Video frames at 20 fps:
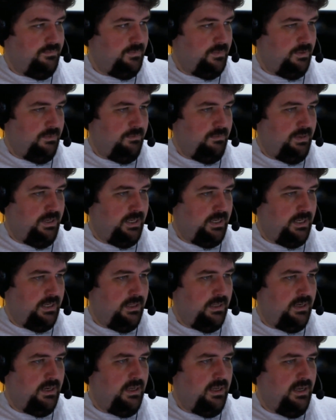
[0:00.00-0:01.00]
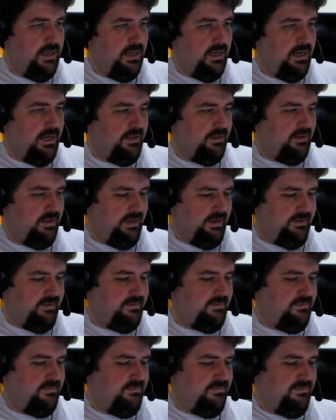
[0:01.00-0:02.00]
Back out of that. I
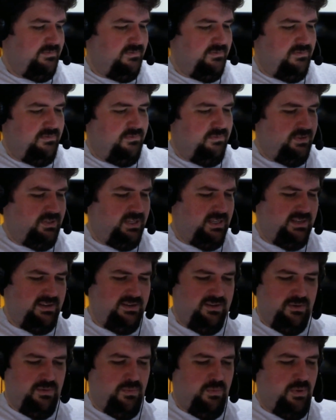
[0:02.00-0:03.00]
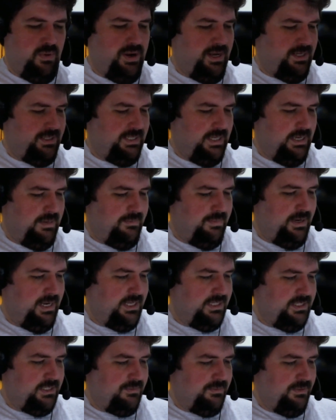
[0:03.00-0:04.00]
was like, no way is that
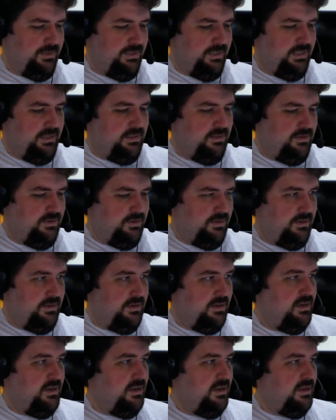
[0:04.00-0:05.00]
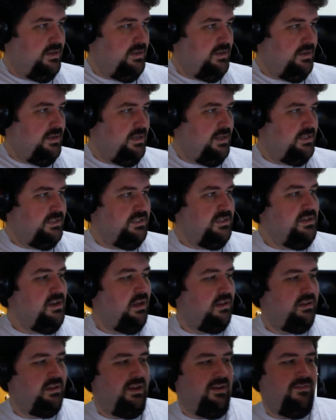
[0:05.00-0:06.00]
possible that there is
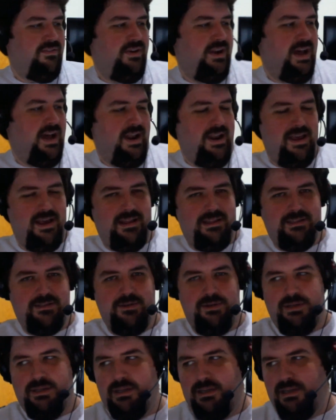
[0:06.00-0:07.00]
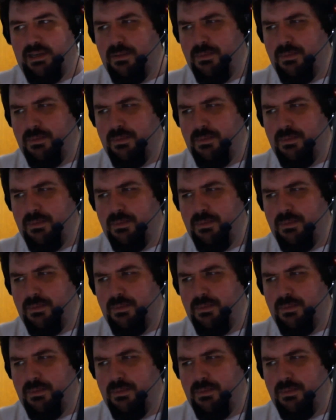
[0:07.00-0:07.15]
nothing for .NET, so I did a deeper